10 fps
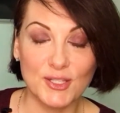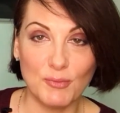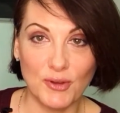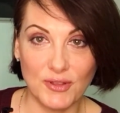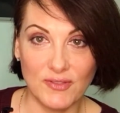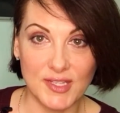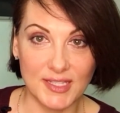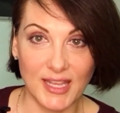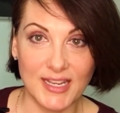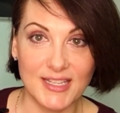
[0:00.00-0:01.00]
to both of
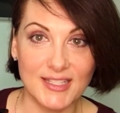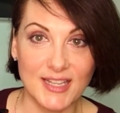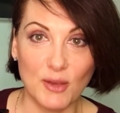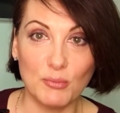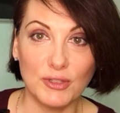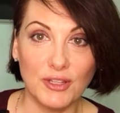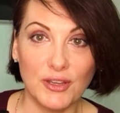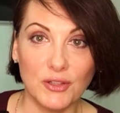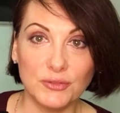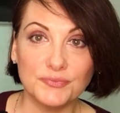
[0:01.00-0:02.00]
these ladies down
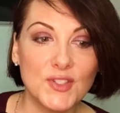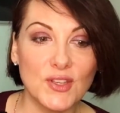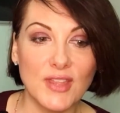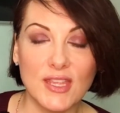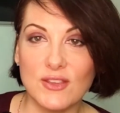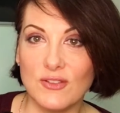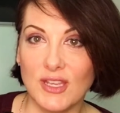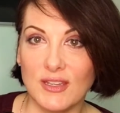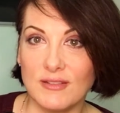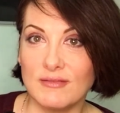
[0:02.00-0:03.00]
below so that you
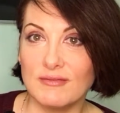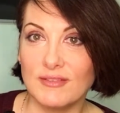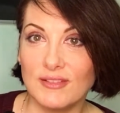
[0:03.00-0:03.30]
can